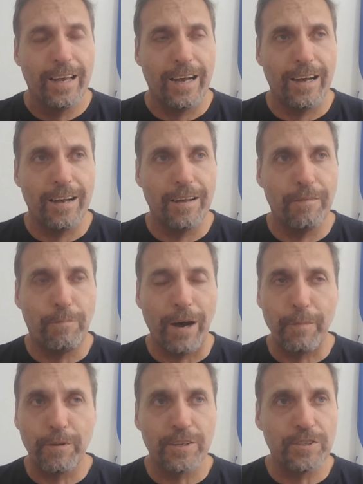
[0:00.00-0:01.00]
Uh,
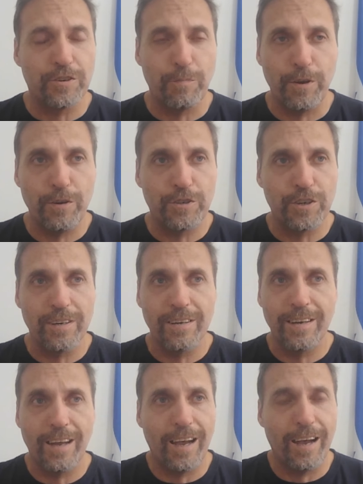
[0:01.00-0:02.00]
Bible
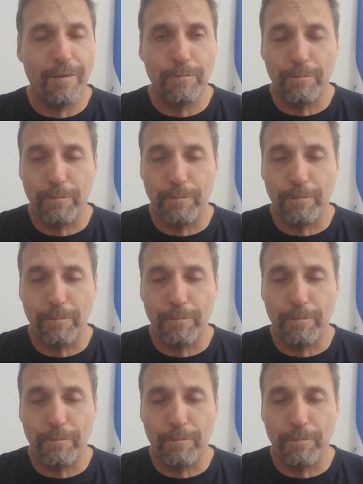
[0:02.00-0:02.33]
distribution, uh,